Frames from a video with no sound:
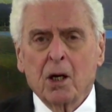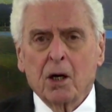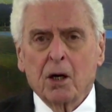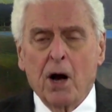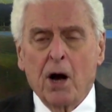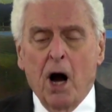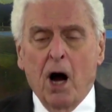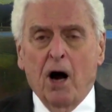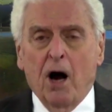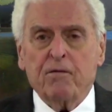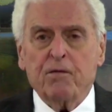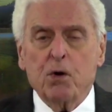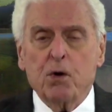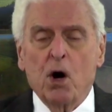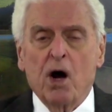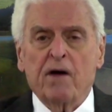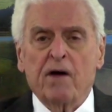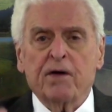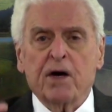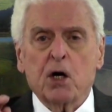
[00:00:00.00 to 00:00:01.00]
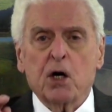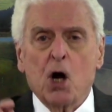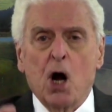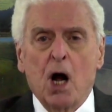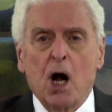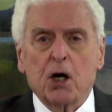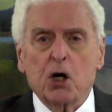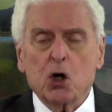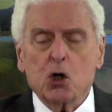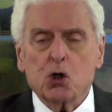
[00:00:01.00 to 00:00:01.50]
Now, if you haven't
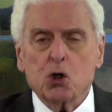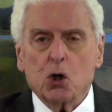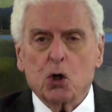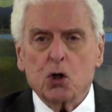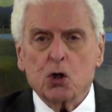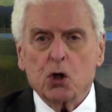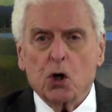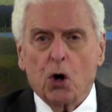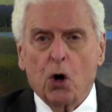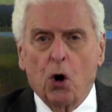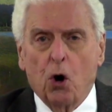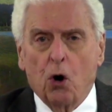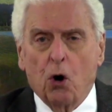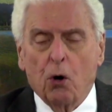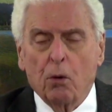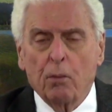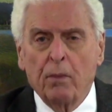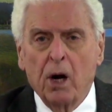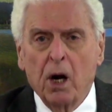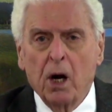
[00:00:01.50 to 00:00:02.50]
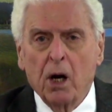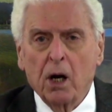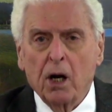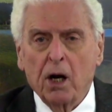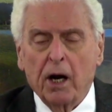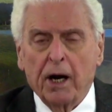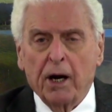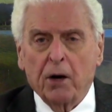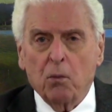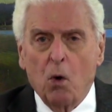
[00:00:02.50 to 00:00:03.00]
gone to church at home
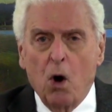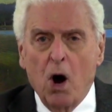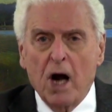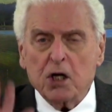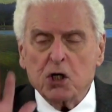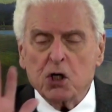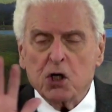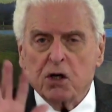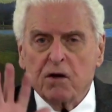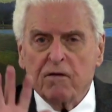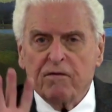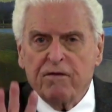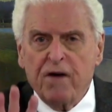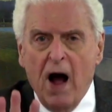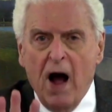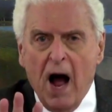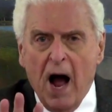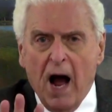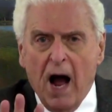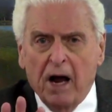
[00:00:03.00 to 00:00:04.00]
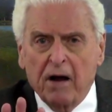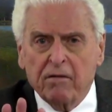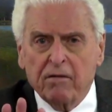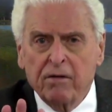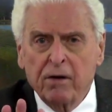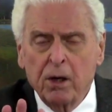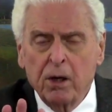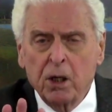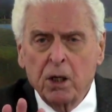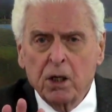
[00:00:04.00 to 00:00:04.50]
and watched the
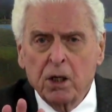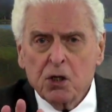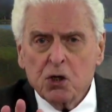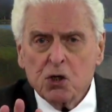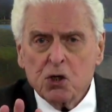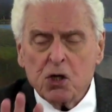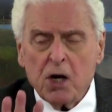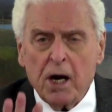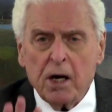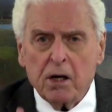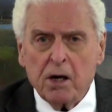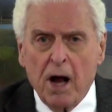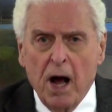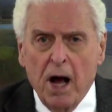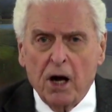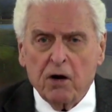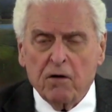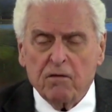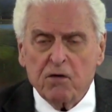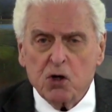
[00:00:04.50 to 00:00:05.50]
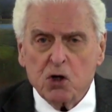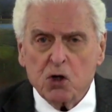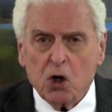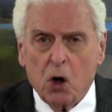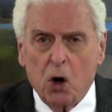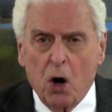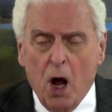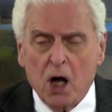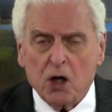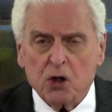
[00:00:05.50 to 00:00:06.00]
5, Satan Out of His
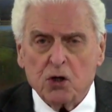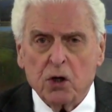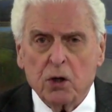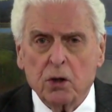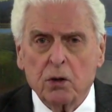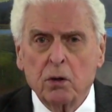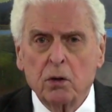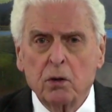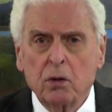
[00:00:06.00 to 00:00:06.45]
Closet,